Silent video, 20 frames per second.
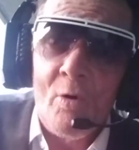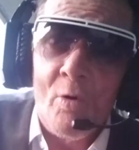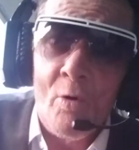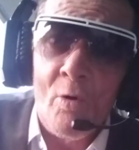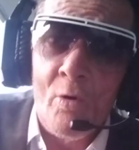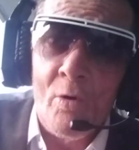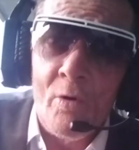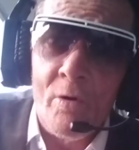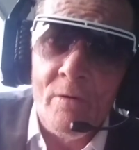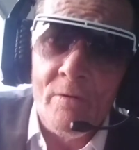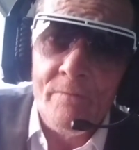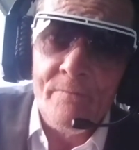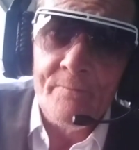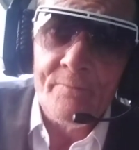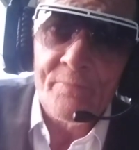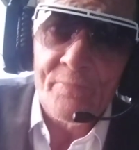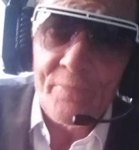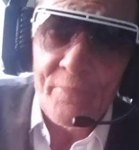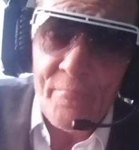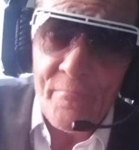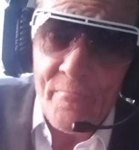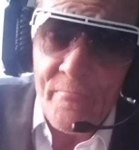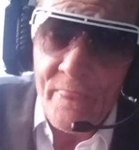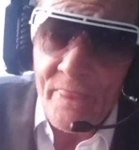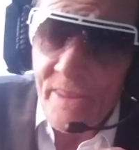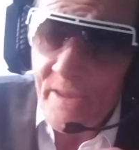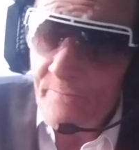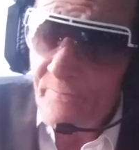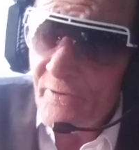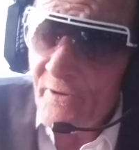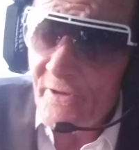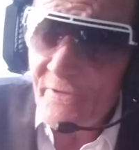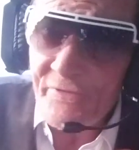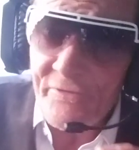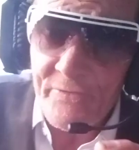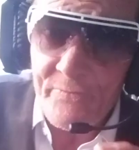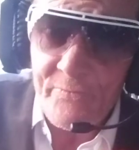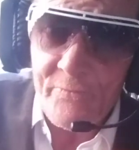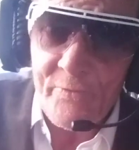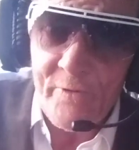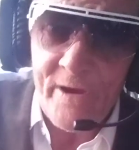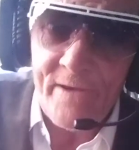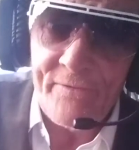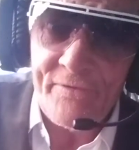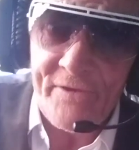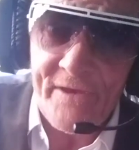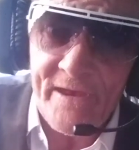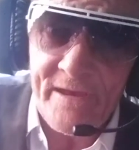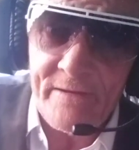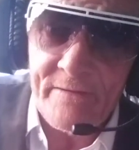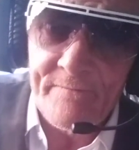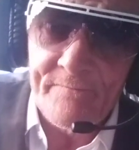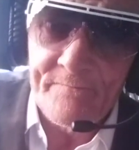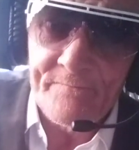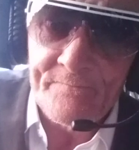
or the person renting